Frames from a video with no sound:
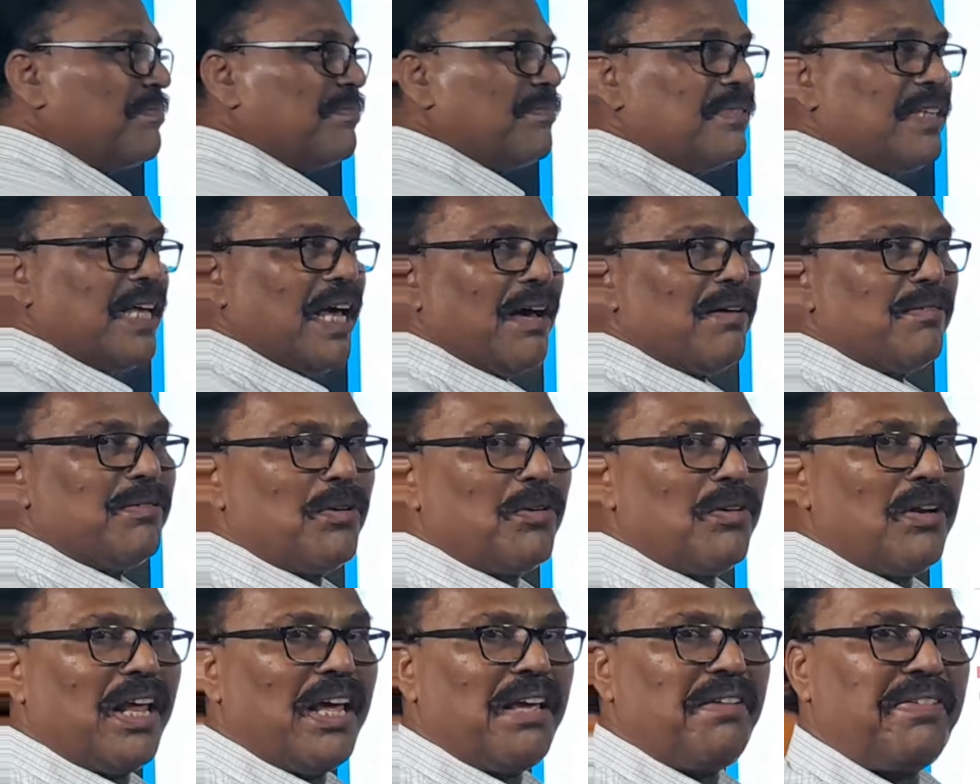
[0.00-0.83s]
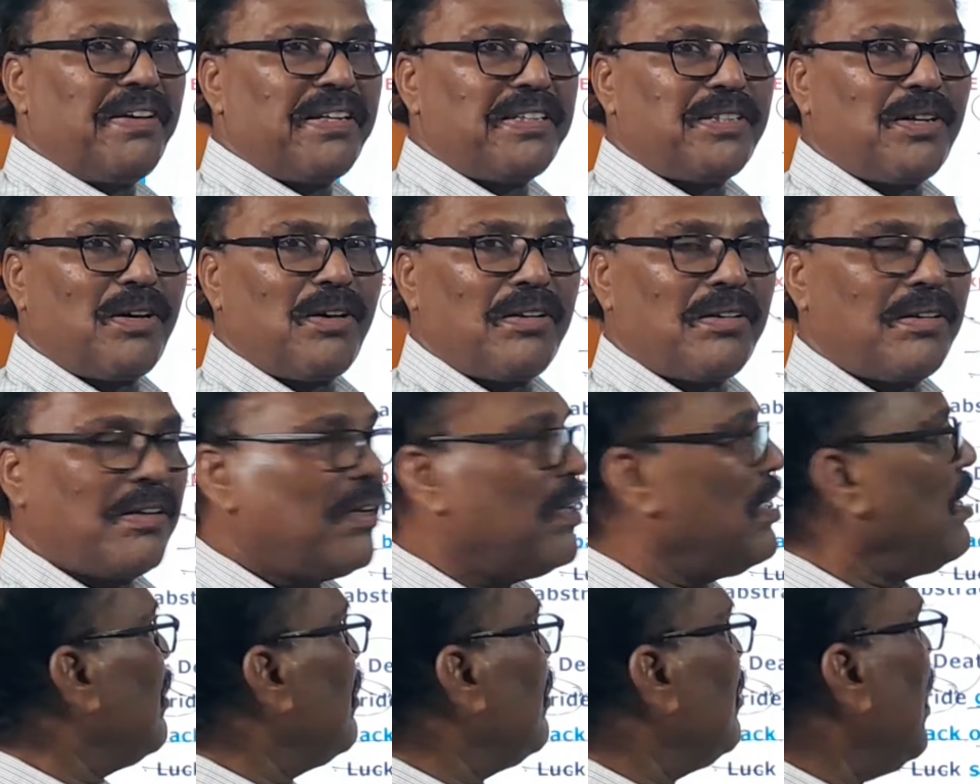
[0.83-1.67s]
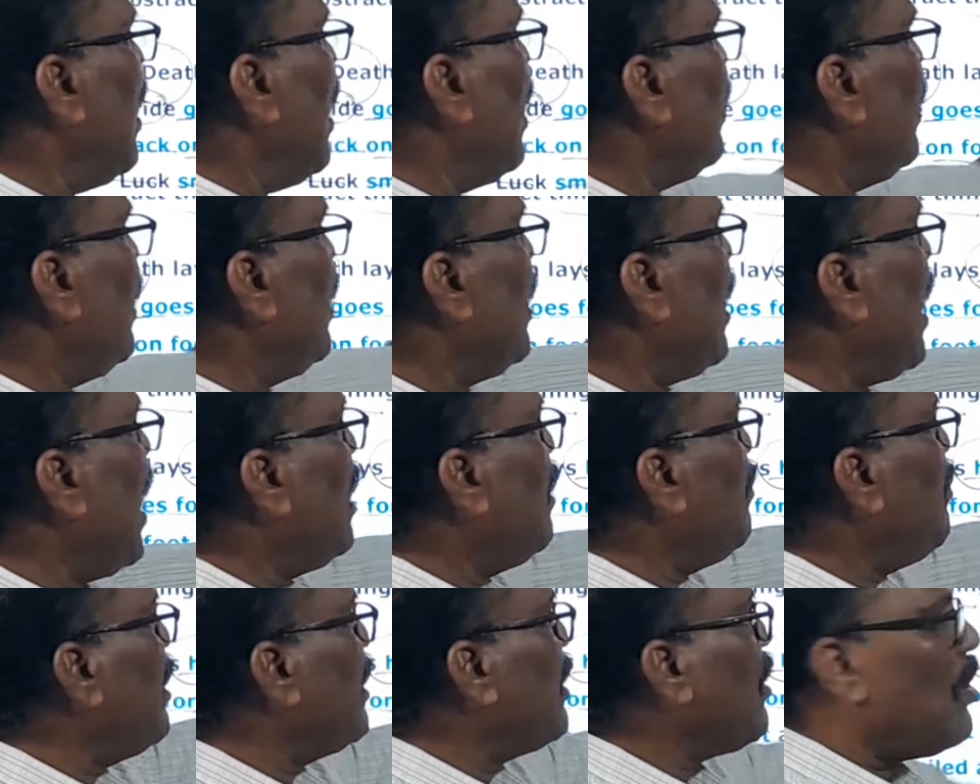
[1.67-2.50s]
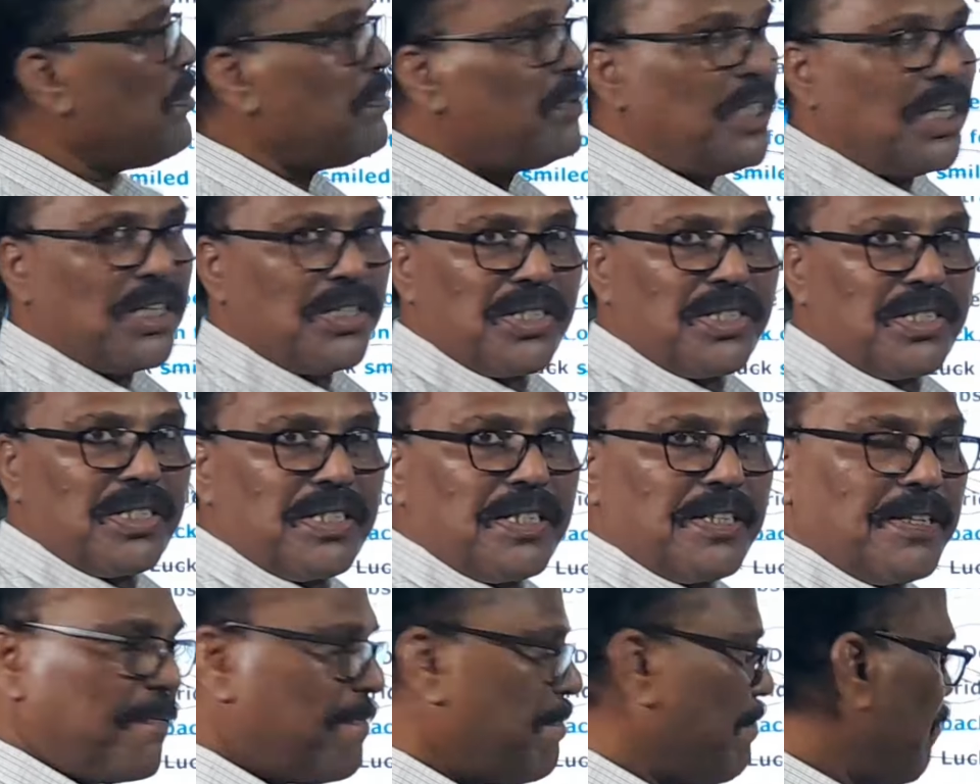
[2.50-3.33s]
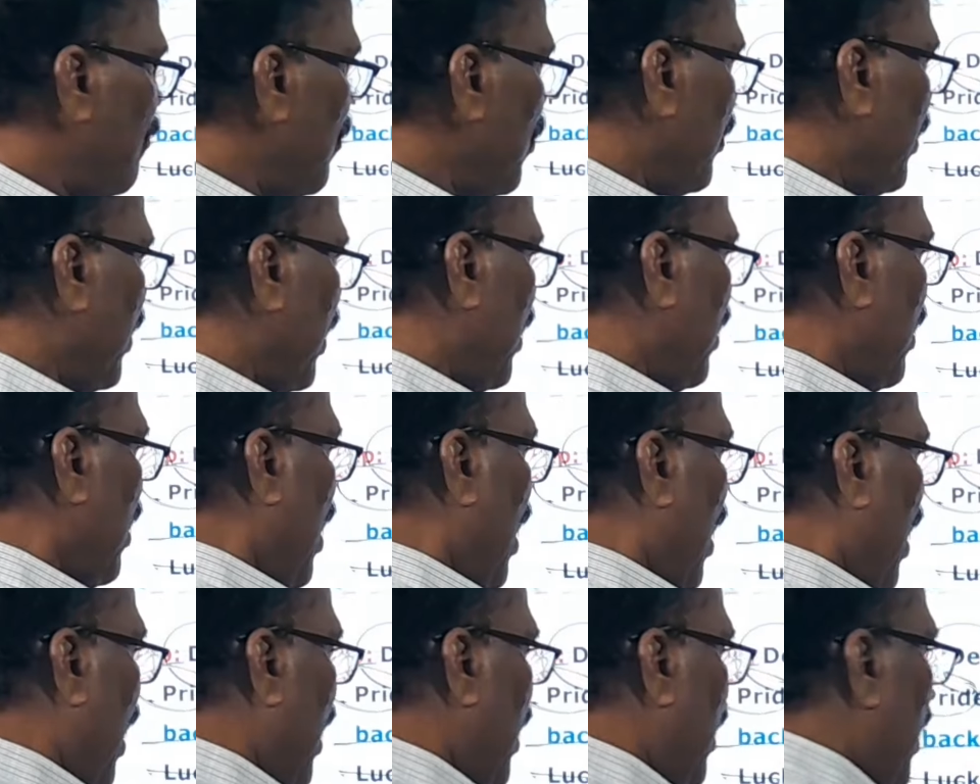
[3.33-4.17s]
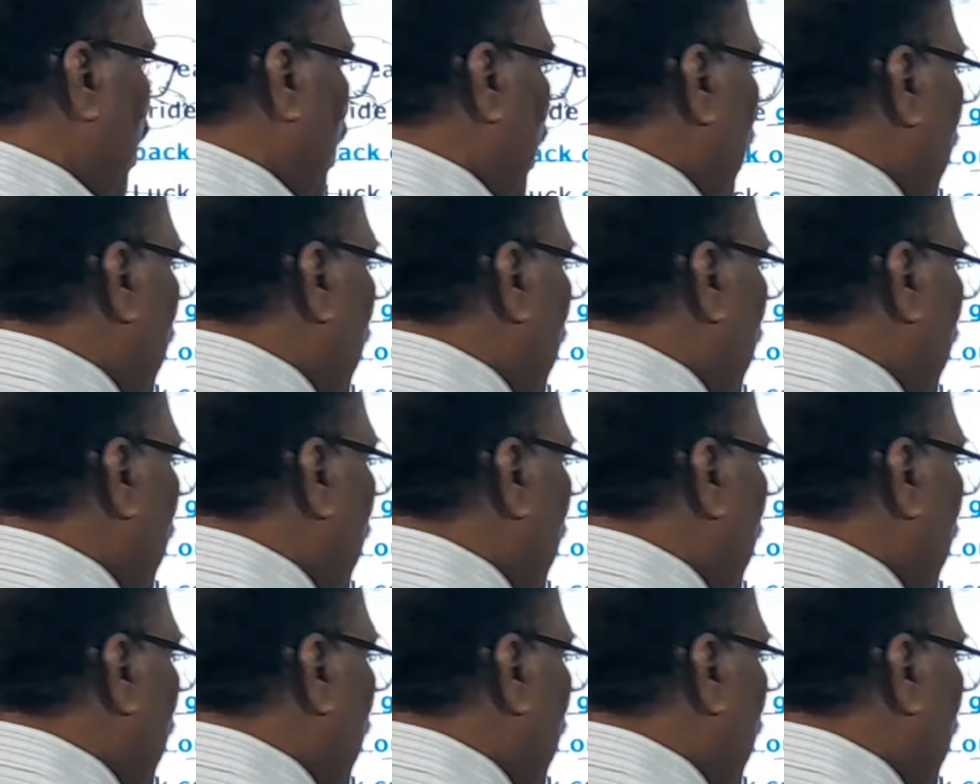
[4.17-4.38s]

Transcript: They have no life at all. They are inanimate objects. Okay, and